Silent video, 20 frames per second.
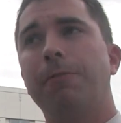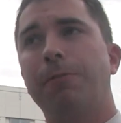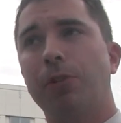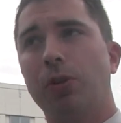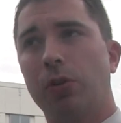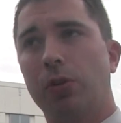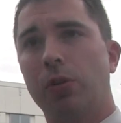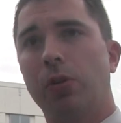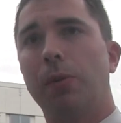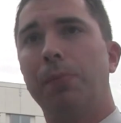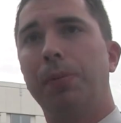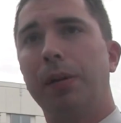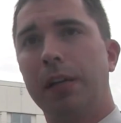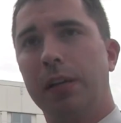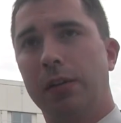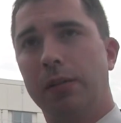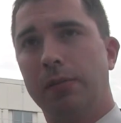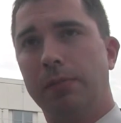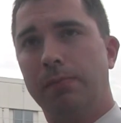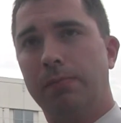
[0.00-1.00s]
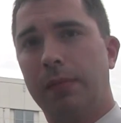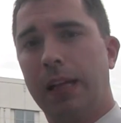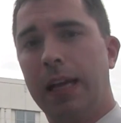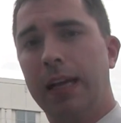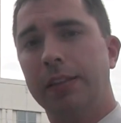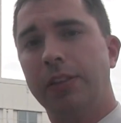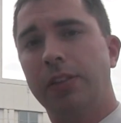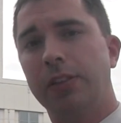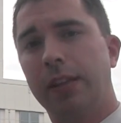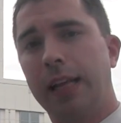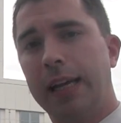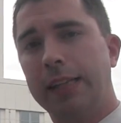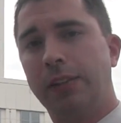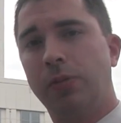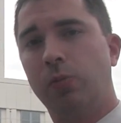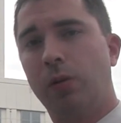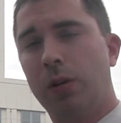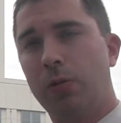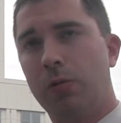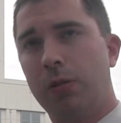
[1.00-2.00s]
further appeal. And so that's
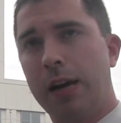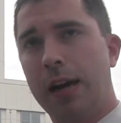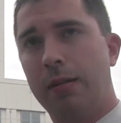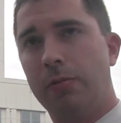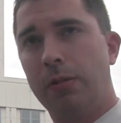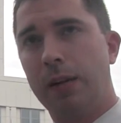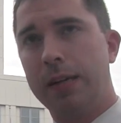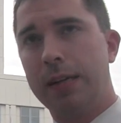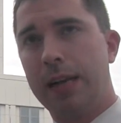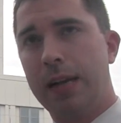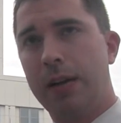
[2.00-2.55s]
where we're at right